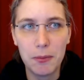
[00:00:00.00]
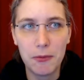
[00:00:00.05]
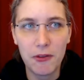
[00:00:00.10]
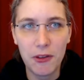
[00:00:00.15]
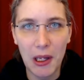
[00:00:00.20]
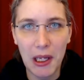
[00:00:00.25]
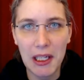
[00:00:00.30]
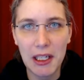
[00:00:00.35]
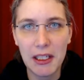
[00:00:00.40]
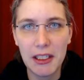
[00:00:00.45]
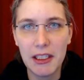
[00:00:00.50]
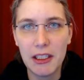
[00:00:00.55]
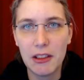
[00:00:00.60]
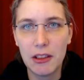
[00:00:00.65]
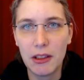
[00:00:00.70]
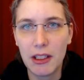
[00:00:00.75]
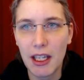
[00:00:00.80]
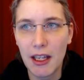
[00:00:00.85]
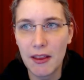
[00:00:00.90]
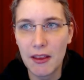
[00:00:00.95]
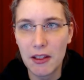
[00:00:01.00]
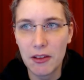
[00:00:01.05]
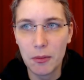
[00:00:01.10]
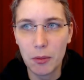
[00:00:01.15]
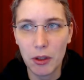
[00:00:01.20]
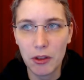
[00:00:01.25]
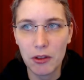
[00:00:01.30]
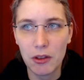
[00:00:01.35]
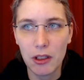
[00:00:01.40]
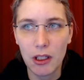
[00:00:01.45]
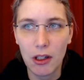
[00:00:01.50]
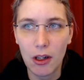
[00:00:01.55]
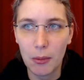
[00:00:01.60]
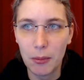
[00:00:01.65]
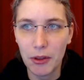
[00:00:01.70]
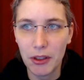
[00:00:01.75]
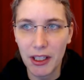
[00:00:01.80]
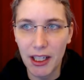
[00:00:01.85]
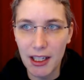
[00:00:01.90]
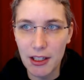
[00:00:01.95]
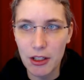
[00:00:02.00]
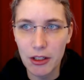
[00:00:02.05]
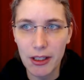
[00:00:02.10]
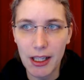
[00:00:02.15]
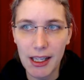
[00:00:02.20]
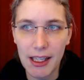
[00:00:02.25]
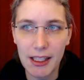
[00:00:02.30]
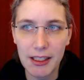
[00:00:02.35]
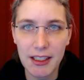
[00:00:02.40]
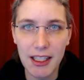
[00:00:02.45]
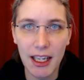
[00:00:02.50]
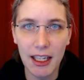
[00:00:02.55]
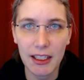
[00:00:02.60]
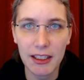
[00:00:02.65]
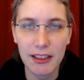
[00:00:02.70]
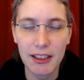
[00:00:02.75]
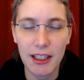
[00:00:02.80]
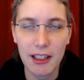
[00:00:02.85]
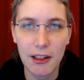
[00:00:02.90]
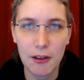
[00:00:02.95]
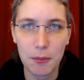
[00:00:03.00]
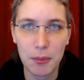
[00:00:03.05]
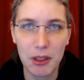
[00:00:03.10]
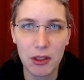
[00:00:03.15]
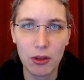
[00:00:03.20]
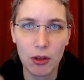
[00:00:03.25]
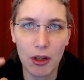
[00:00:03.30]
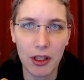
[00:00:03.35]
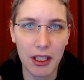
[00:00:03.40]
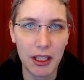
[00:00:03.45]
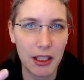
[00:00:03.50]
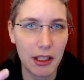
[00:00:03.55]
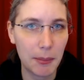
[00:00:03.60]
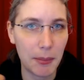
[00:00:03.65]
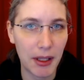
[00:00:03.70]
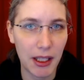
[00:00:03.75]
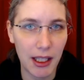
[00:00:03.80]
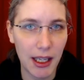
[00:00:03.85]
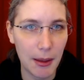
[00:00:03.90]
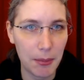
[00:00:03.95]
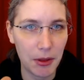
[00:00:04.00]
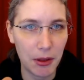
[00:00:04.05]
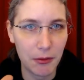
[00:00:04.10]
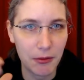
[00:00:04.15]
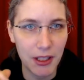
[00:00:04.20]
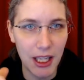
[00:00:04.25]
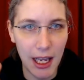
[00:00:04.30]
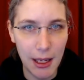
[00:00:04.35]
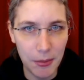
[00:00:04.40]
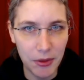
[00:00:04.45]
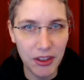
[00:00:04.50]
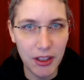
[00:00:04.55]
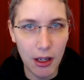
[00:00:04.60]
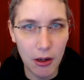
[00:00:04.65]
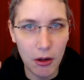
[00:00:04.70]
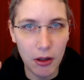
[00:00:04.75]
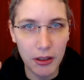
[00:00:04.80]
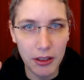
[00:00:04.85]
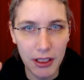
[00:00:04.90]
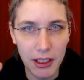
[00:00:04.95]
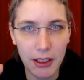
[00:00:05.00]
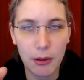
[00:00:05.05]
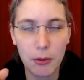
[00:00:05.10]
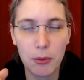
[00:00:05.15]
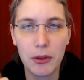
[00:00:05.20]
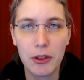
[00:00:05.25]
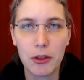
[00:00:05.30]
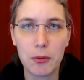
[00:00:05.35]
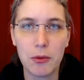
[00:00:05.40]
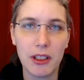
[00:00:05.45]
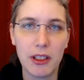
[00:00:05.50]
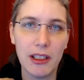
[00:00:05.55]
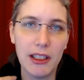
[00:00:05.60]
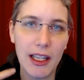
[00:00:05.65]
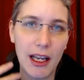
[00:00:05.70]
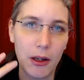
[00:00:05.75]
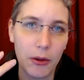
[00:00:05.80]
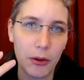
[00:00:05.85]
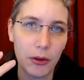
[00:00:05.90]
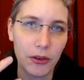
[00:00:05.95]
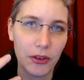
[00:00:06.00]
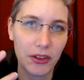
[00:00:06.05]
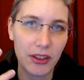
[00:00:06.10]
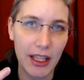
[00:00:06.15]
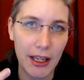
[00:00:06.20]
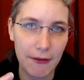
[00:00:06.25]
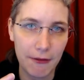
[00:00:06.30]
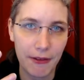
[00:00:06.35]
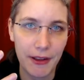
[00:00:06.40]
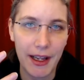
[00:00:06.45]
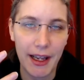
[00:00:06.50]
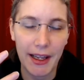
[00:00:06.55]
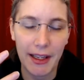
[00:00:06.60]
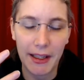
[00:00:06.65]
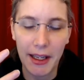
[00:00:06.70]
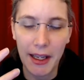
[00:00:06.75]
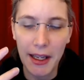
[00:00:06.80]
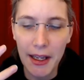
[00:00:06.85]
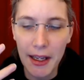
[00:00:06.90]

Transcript: finally to get this modular communication layer tackled that I've been talking a couple of times now on here, which would allow stuff like,